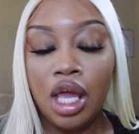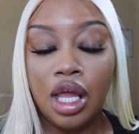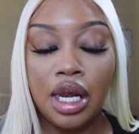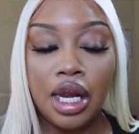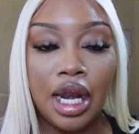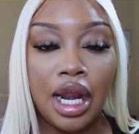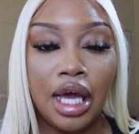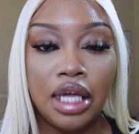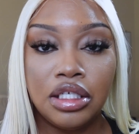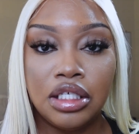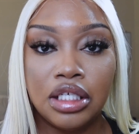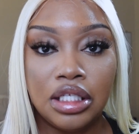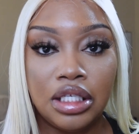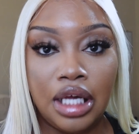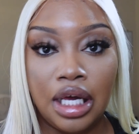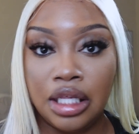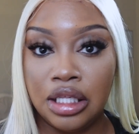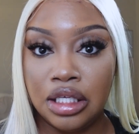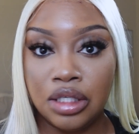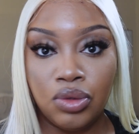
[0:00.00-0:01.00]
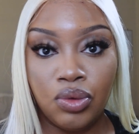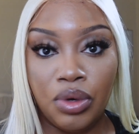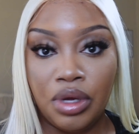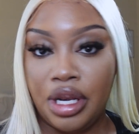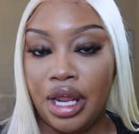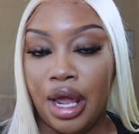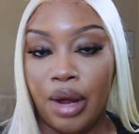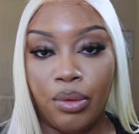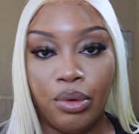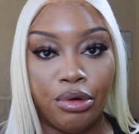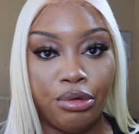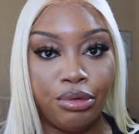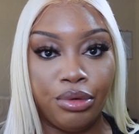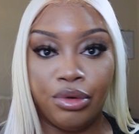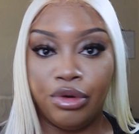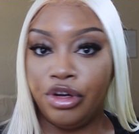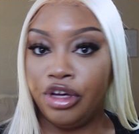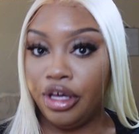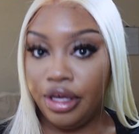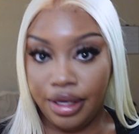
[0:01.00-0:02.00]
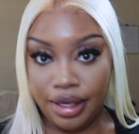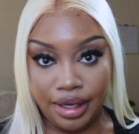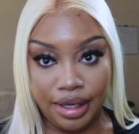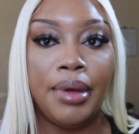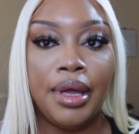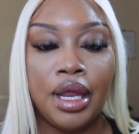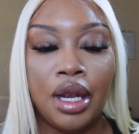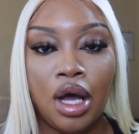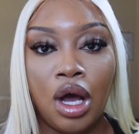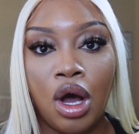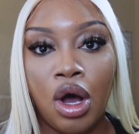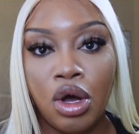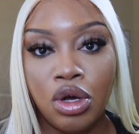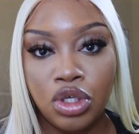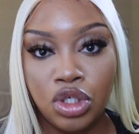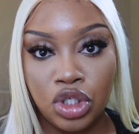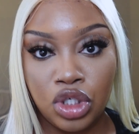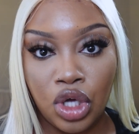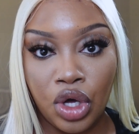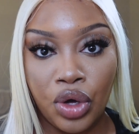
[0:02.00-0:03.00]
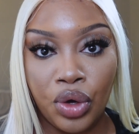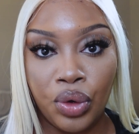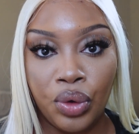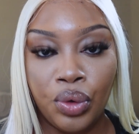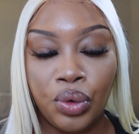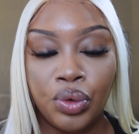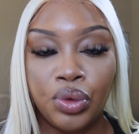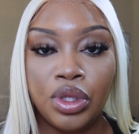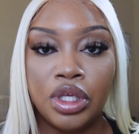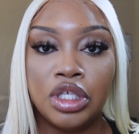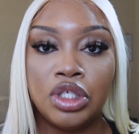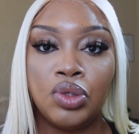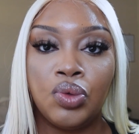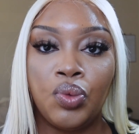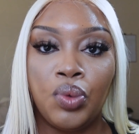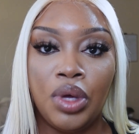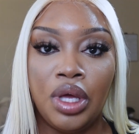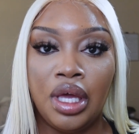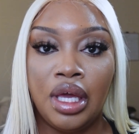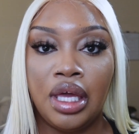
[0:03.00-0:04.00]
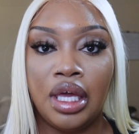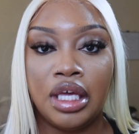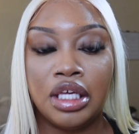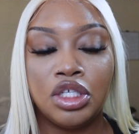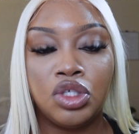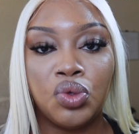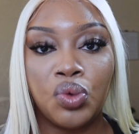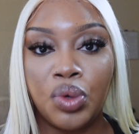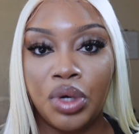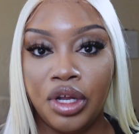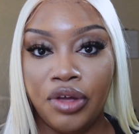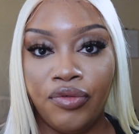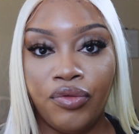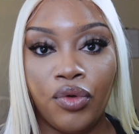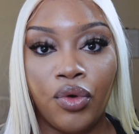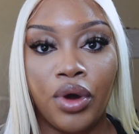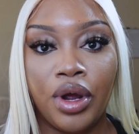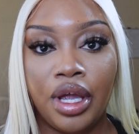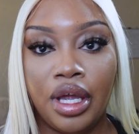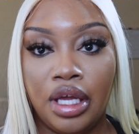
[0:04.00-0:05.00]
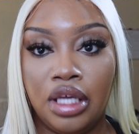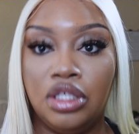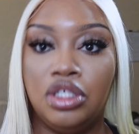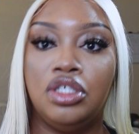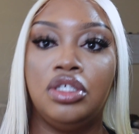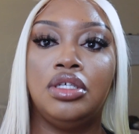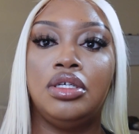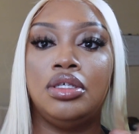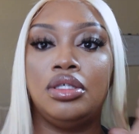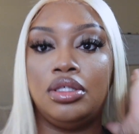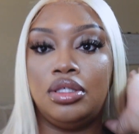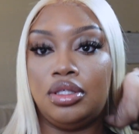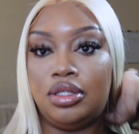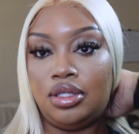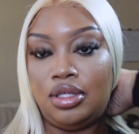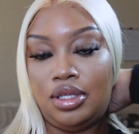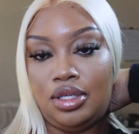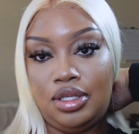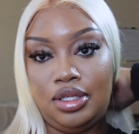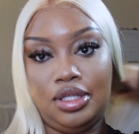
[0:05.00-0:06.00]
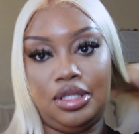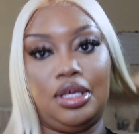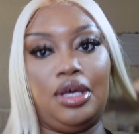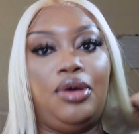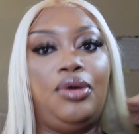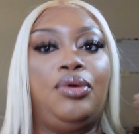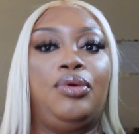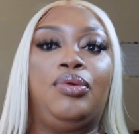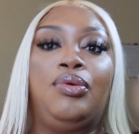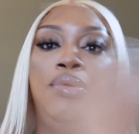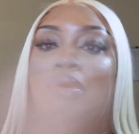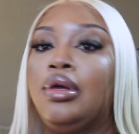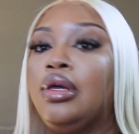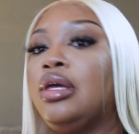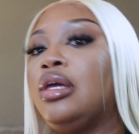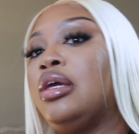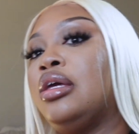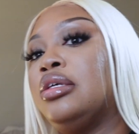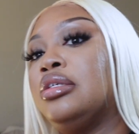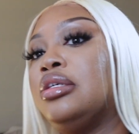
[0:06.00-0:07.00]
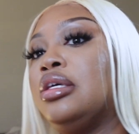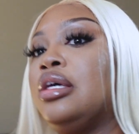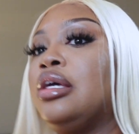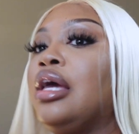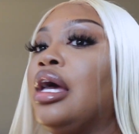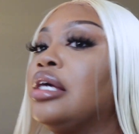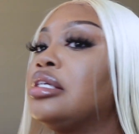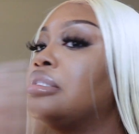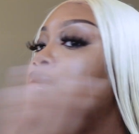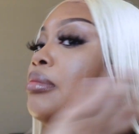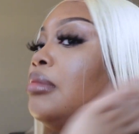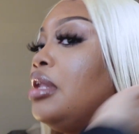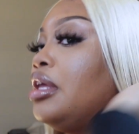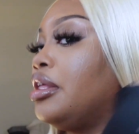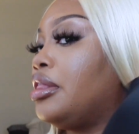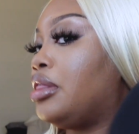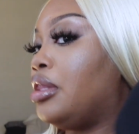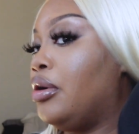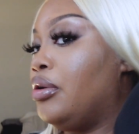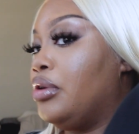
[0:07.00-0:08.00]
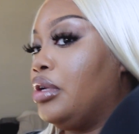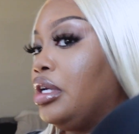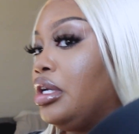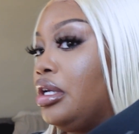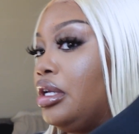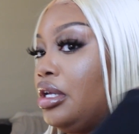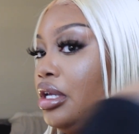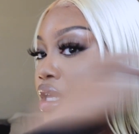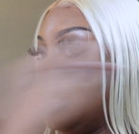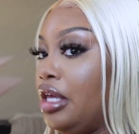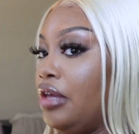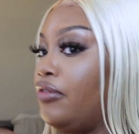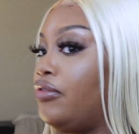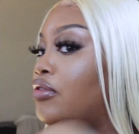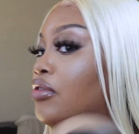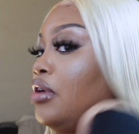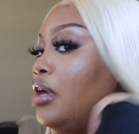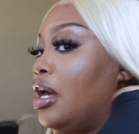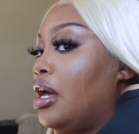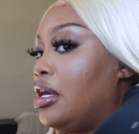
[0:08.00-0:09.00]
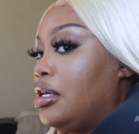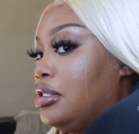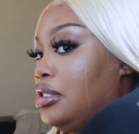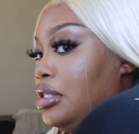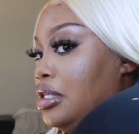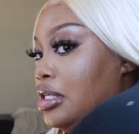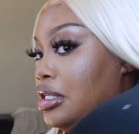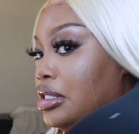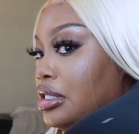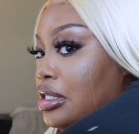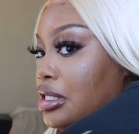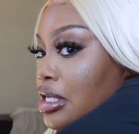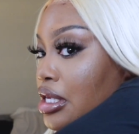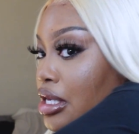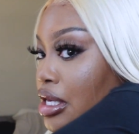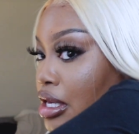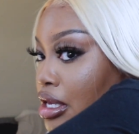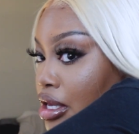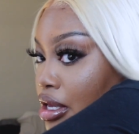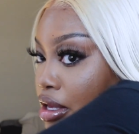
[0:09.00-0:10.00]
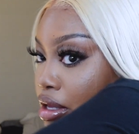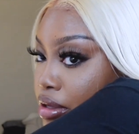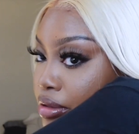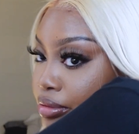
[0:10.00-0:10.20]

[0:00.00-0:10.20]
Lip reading: then I just laid this wig down real good. And also, this wig is 24 inches. So it got some length on it, if you guys can see it.